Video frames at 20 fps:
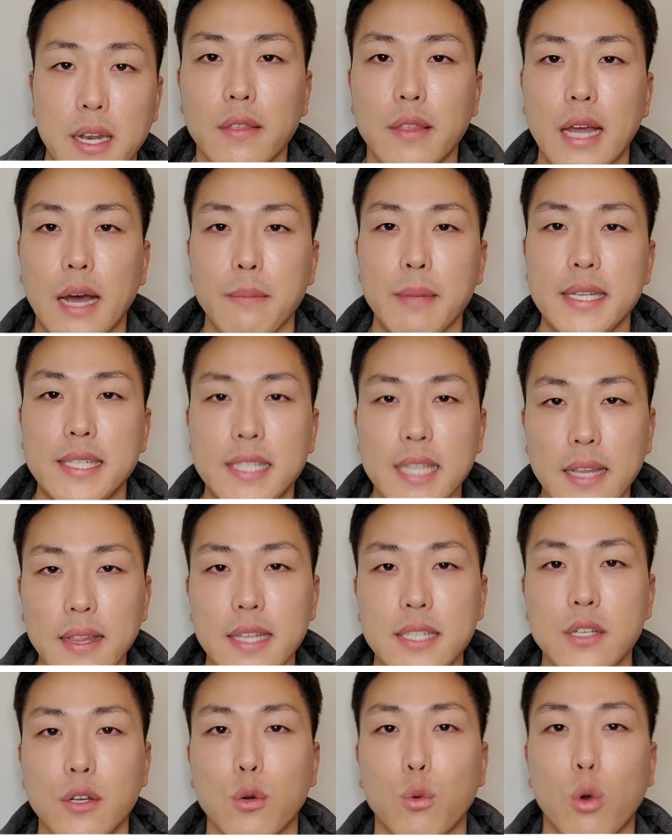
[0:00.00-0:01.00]
Now, I'm not saying
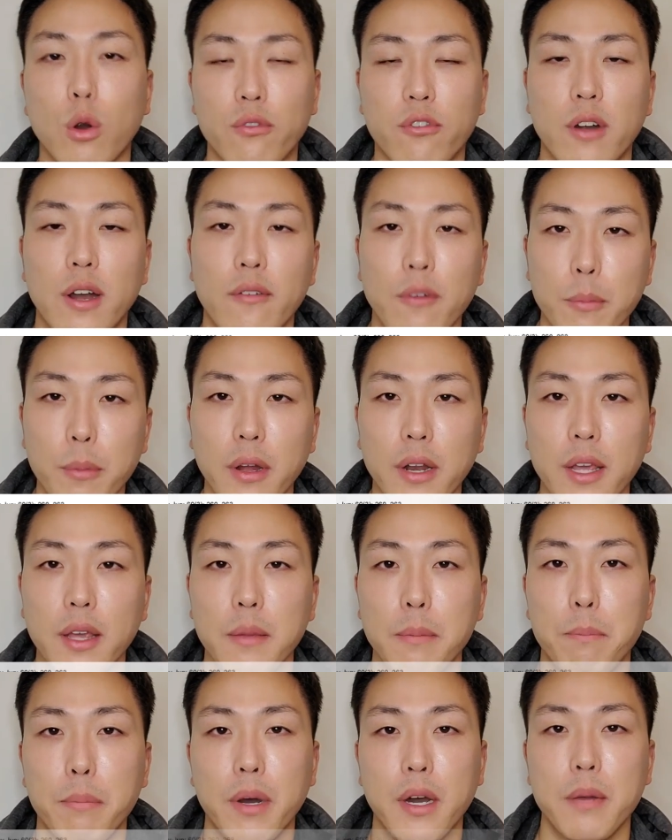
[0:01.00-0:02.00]
that's going to work for everybody,
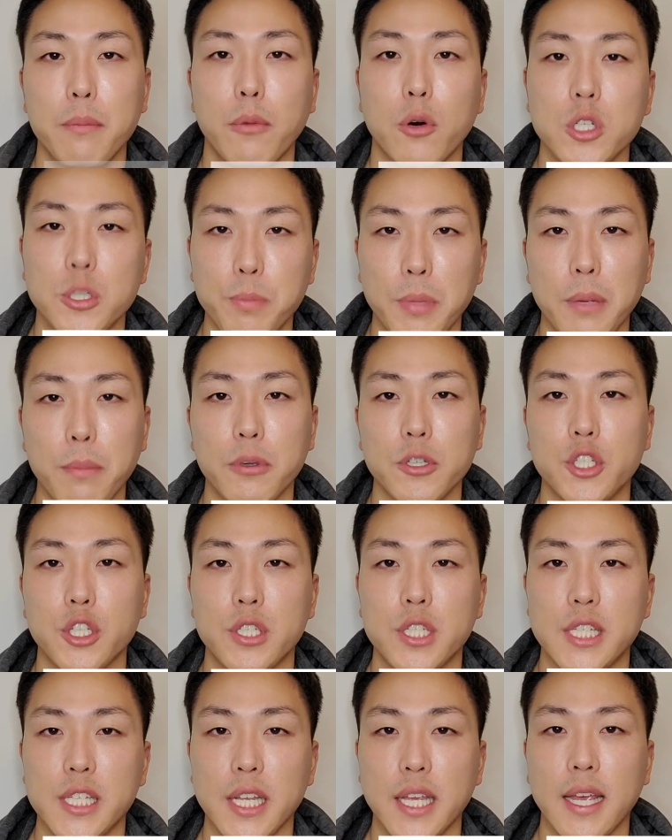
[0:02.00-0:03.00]
but most people should
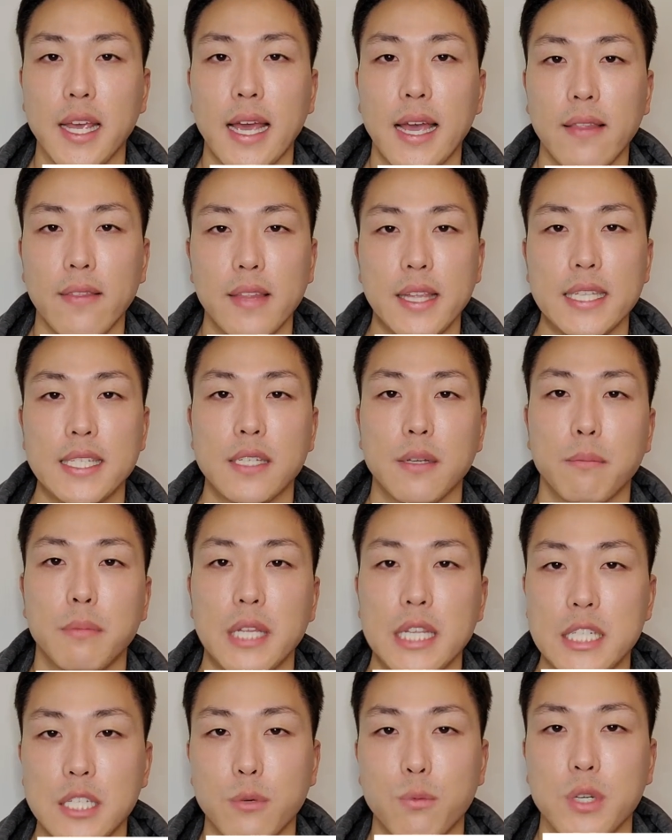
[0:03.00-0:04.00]
see at least some
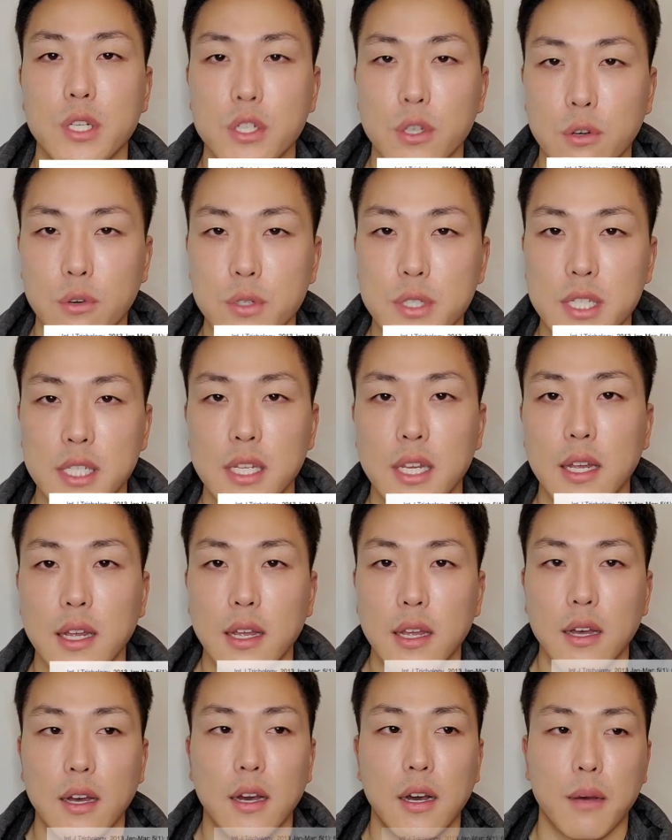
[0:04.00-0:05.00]
decent results,
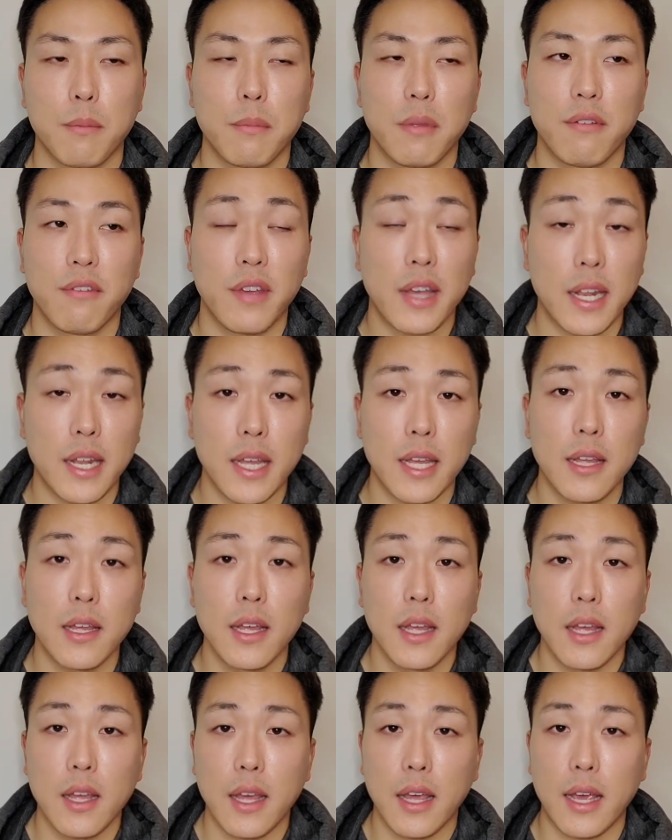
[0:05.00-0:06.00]
if any,
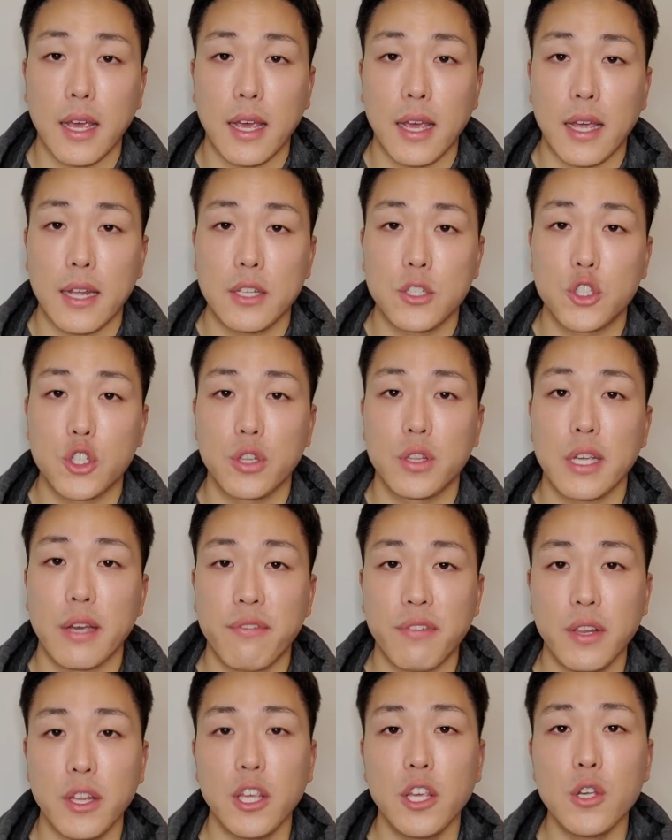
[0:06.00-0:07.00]
and should
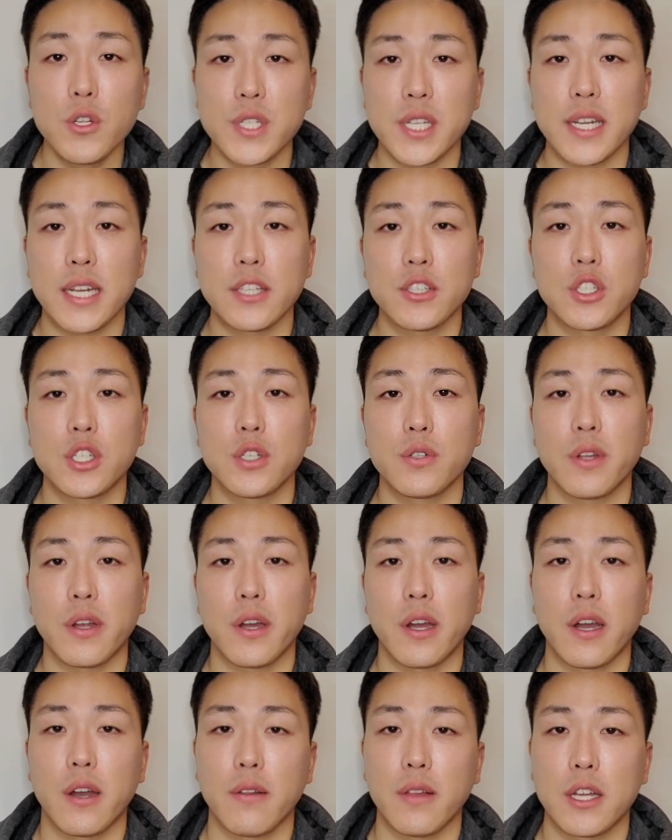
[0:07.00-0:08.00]
definitely use it into their
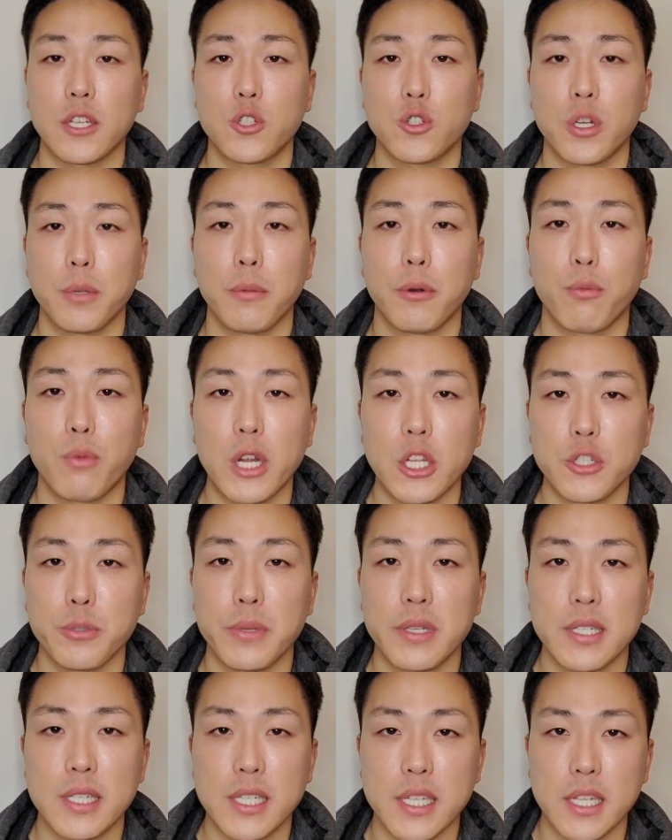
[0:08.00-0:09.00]
hair loss treatment
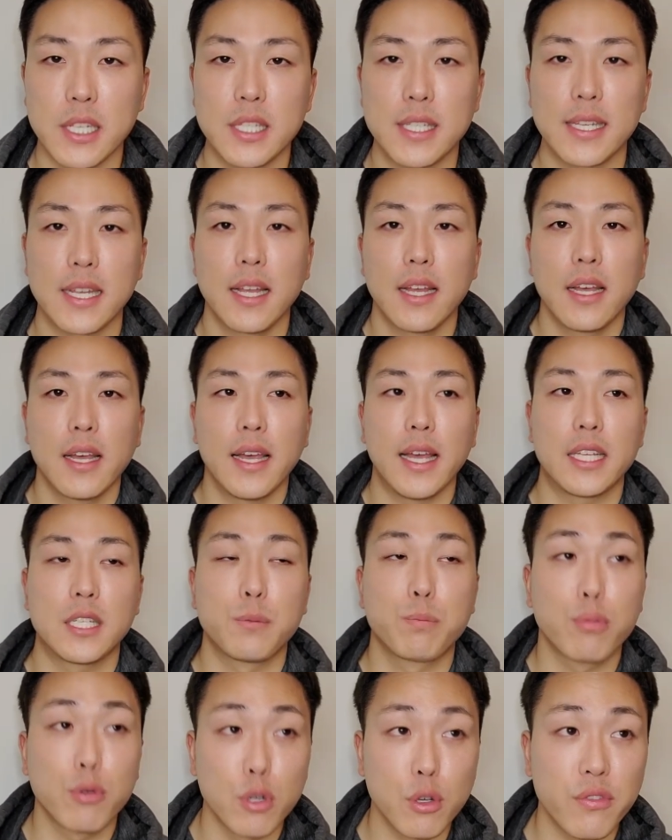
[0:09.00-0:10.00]
regimen, since it's
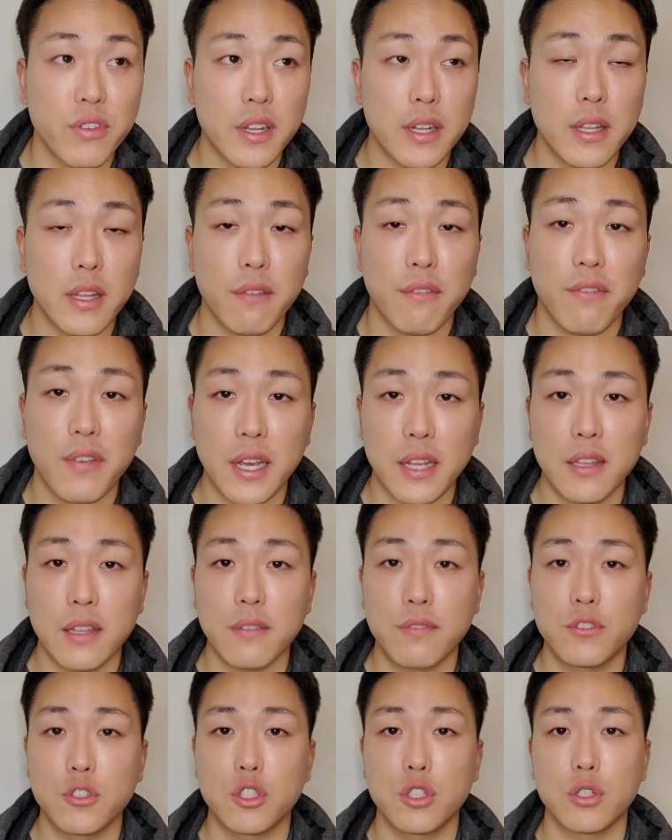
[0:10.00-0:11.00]
proven
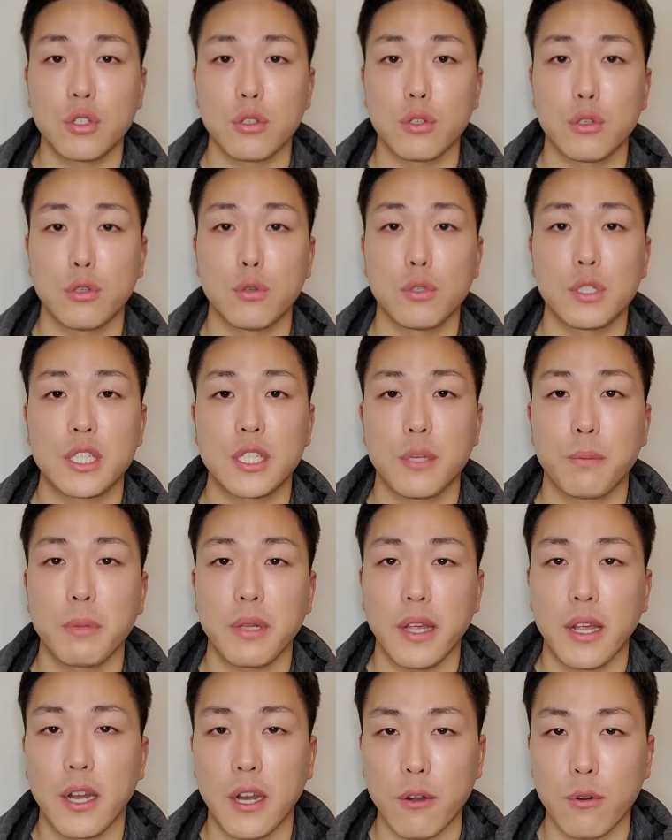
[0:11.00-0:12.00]
effective to stimulate
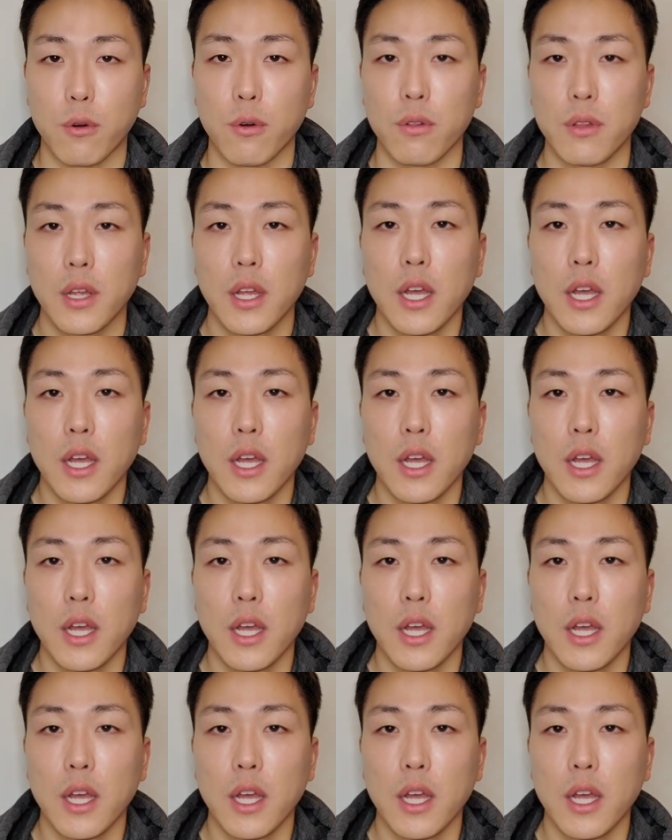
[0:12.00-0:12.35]
hair growth.